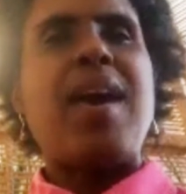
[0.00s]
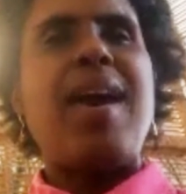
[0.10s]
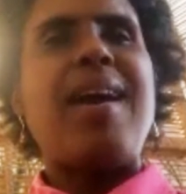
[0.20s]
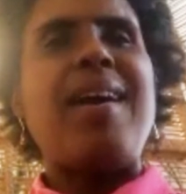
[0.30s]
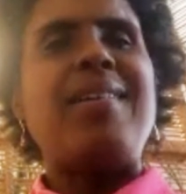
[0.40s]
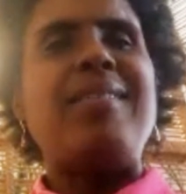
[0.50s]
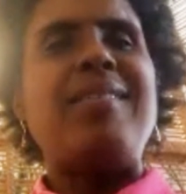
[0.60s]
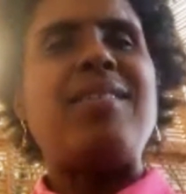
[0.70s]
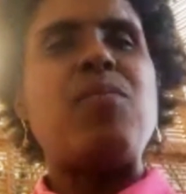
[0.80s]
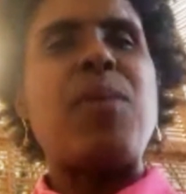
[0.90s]

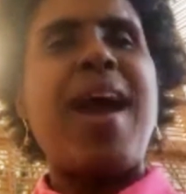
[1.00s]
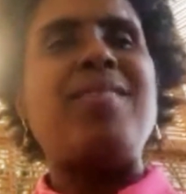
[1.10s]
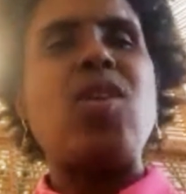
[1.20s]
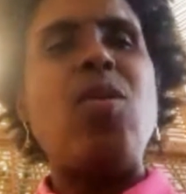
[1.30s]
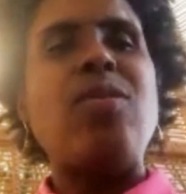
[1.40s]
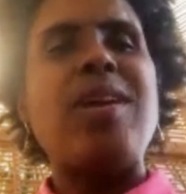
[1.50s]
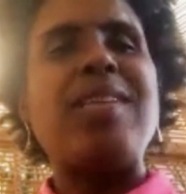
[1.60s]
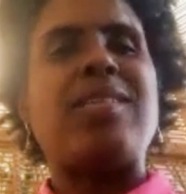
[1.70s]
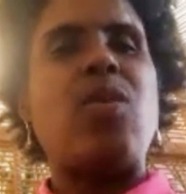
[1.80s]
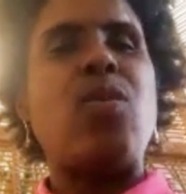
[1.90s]
And, but I
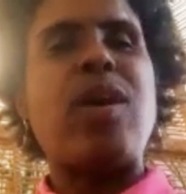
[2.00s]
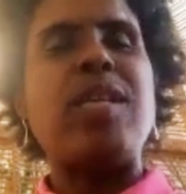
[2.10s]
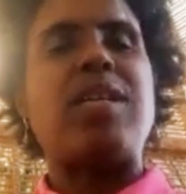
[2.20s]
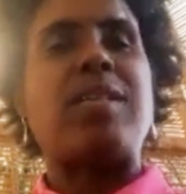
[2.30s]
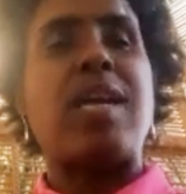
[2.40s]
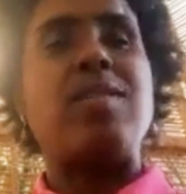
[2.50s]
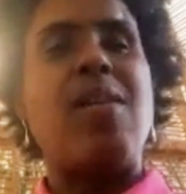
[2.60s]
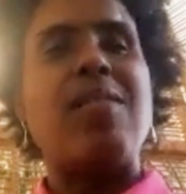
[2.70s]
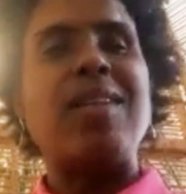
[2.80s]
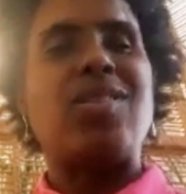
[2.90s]
don't, it's so crazy because I
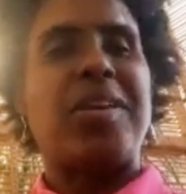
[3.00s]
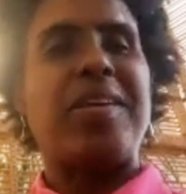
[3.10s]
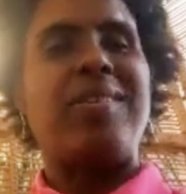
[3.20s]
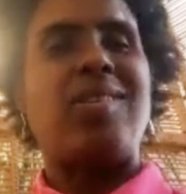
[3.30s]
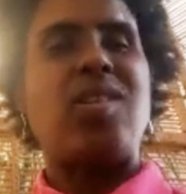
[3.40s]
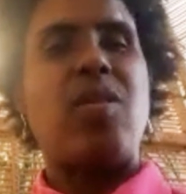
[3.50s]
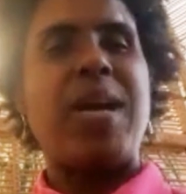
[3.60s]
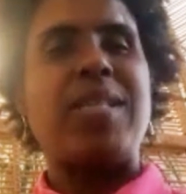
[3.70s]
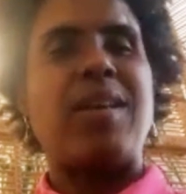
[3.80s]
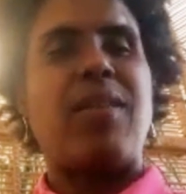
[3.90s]
don't necessarily
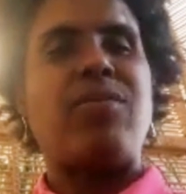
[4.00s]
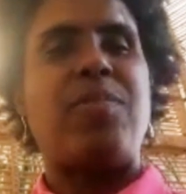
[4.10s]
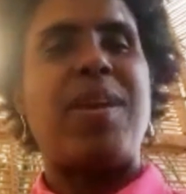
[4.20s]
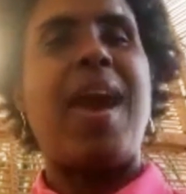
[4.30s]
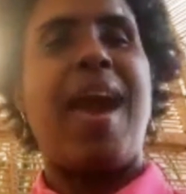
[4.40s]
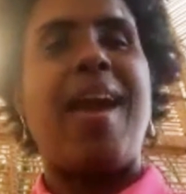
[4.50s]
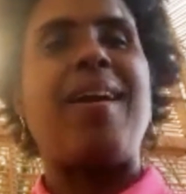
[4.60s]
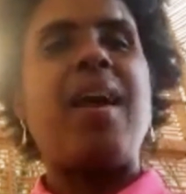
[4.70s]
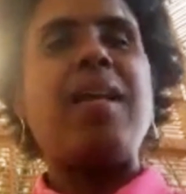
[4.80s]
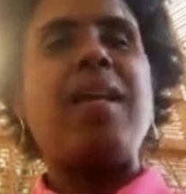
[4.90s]
consider myself to be
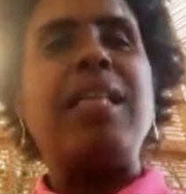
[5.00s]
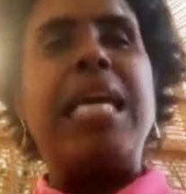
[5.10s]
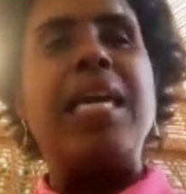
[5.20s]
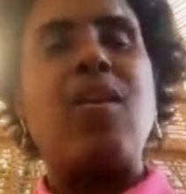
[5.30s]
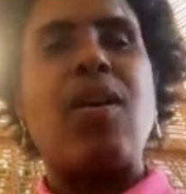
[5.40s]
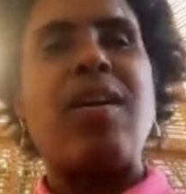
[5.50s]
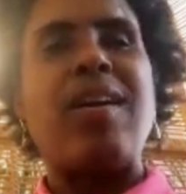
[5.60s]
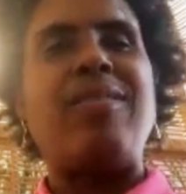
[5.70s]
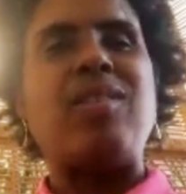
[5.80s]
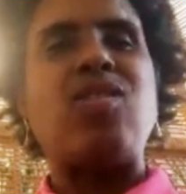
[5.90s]
a
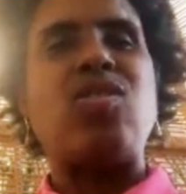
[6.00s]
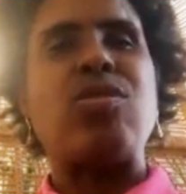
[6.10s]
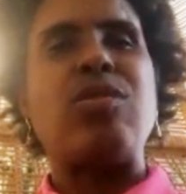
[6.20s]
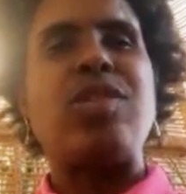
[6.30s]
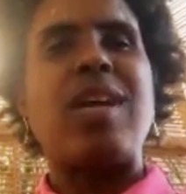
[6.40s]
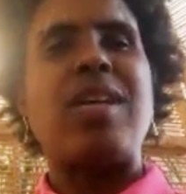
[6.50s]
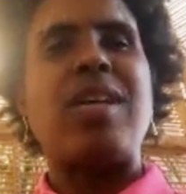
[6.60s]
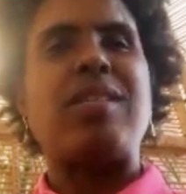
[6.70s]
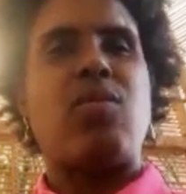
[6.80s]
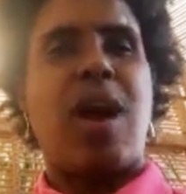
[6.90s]
leader in the
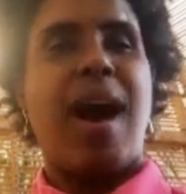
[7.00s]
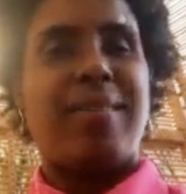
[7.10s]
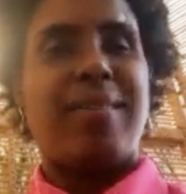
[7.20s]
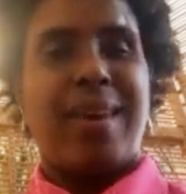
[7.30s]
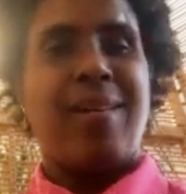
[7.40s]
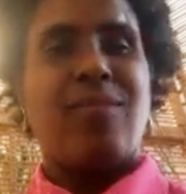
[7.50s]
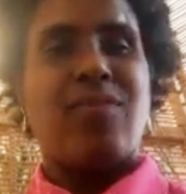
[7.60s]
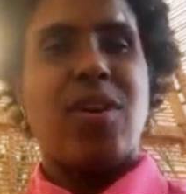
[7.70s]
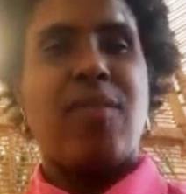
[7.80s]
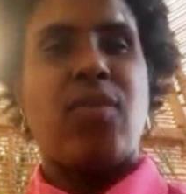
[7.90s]
true sense of what I
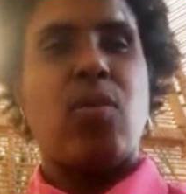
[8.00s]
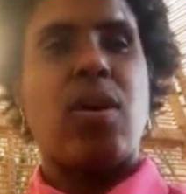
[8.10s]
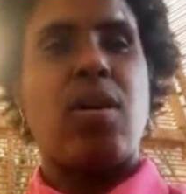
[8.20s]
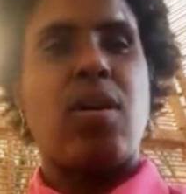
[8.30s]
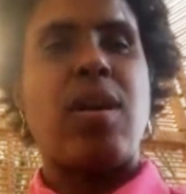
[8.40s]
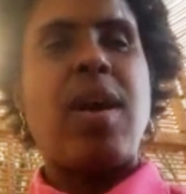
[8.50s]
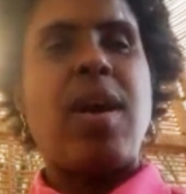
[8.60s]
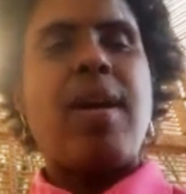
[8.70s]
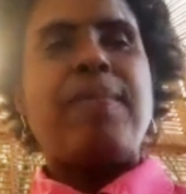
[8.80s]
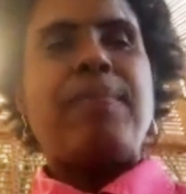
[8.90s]
think of the, of the word.